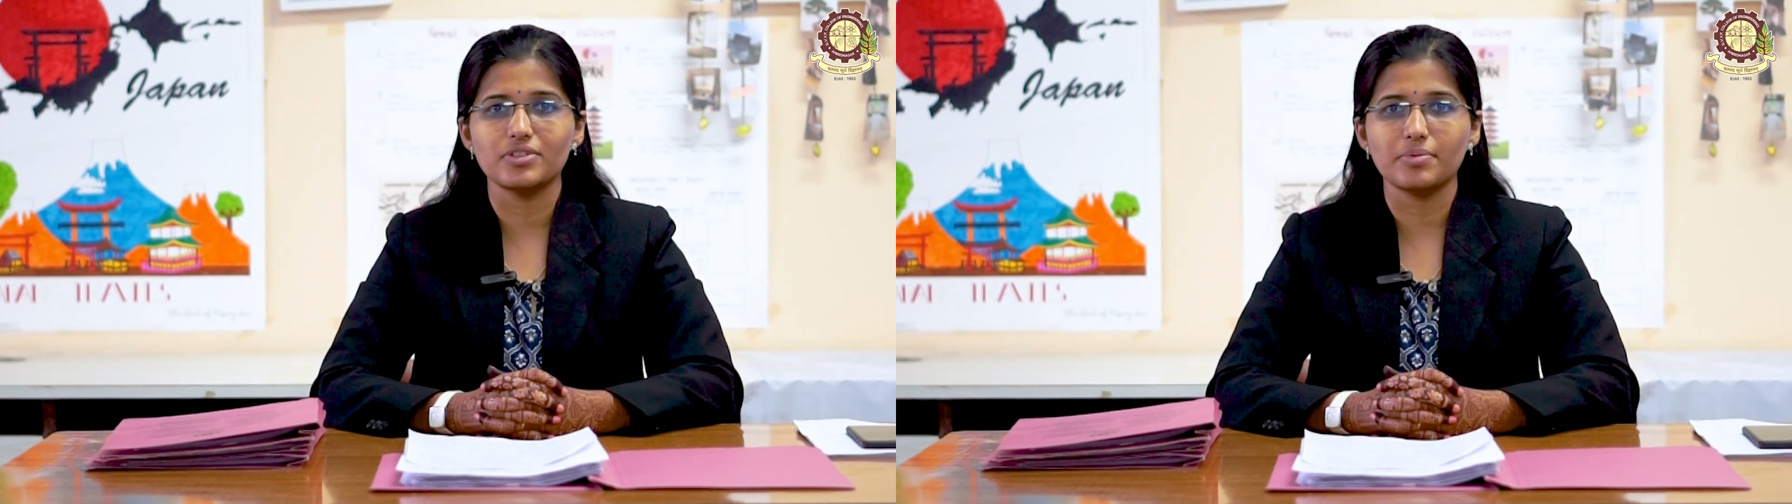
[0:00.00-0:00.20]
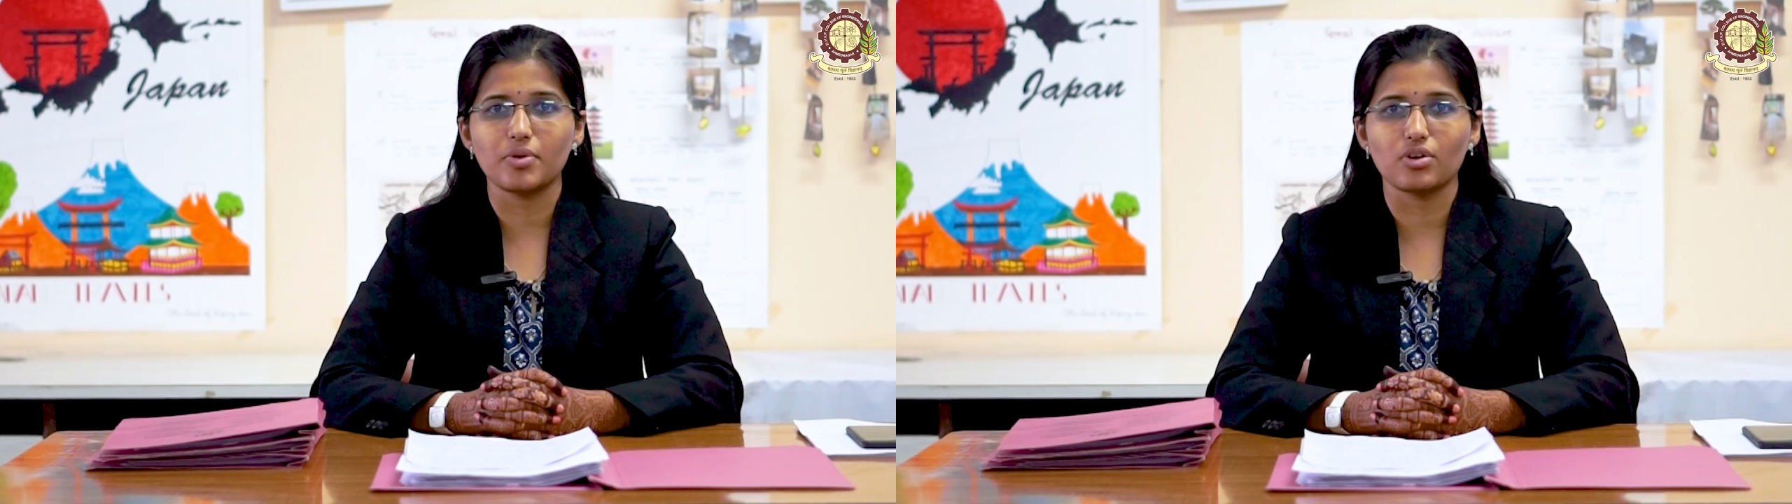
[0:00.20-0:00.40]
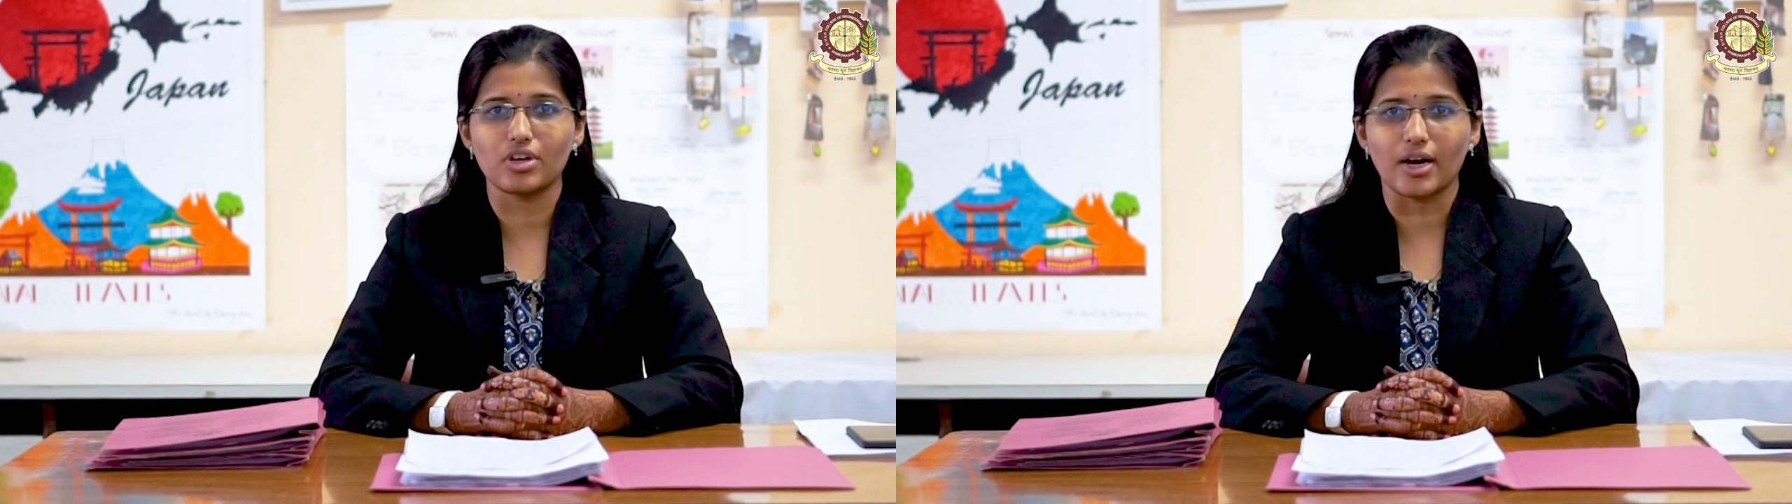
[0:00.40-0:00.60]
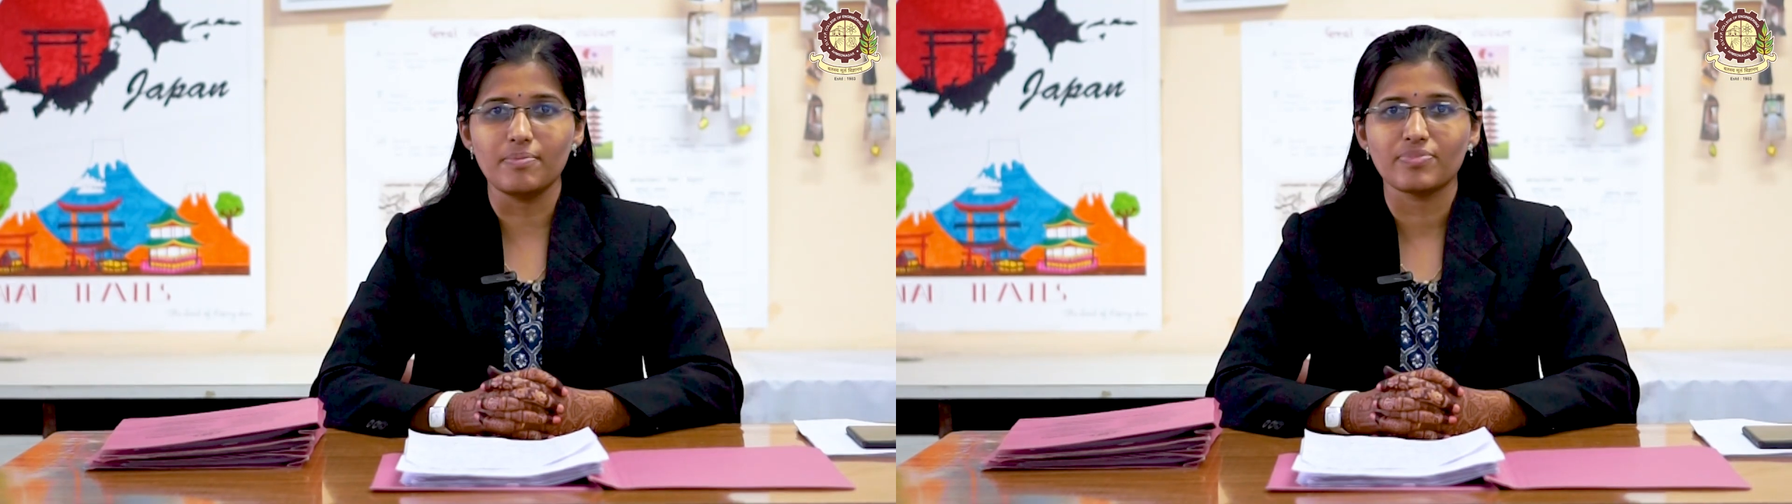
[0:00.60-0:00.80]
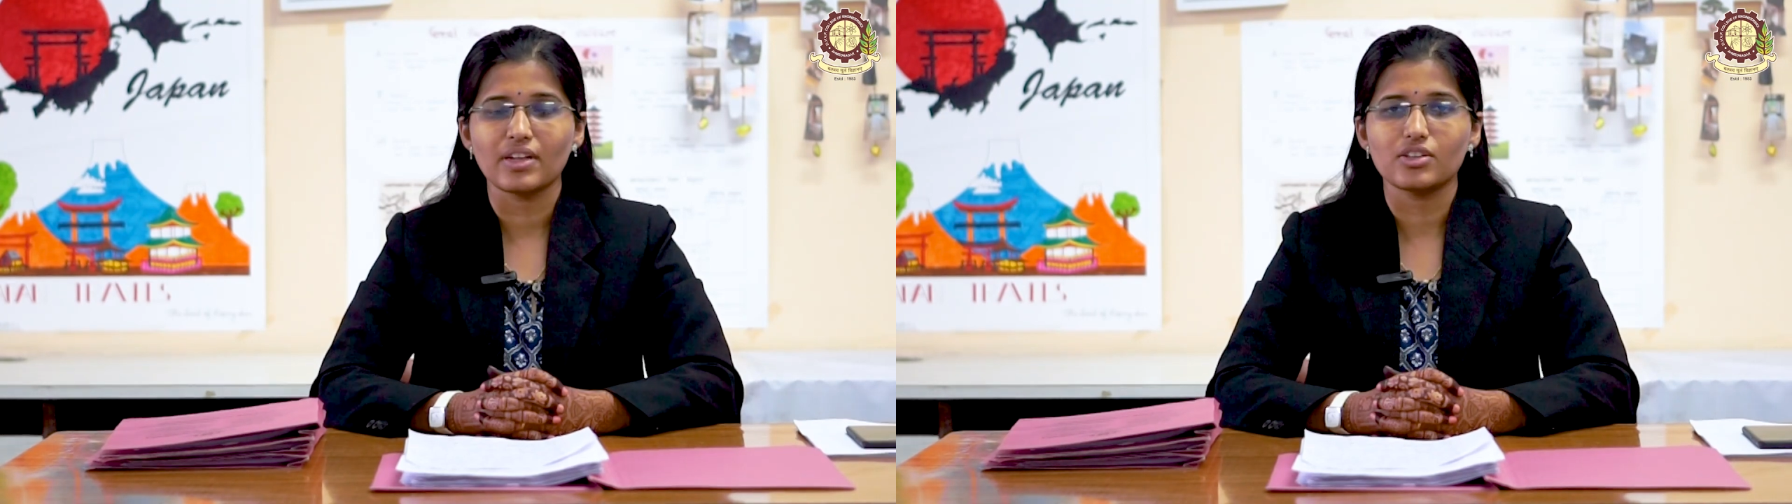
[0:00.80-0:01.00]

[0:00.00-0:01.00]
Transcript: of the program,